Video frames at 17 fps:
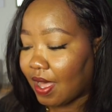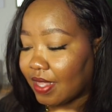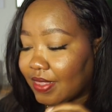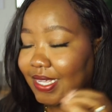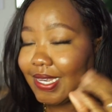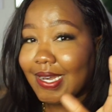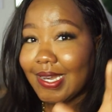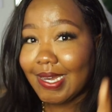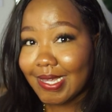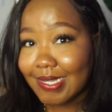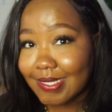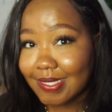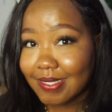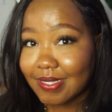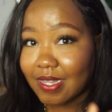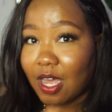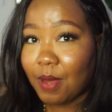the
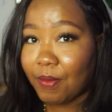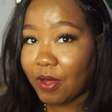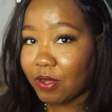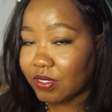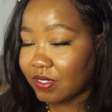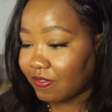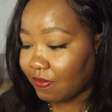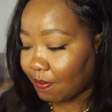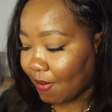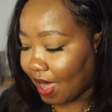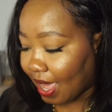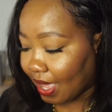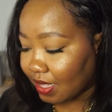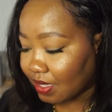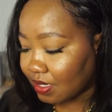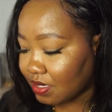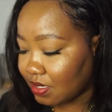least amount of
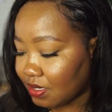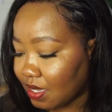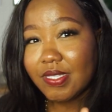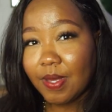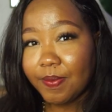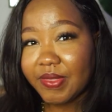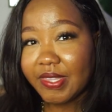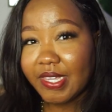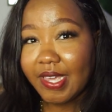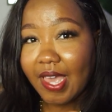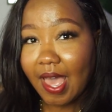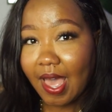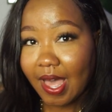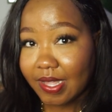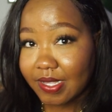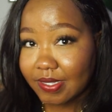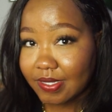miles. Something
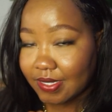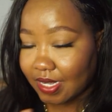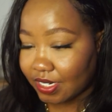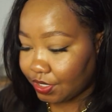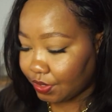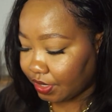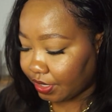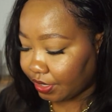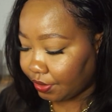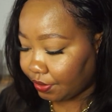else that you can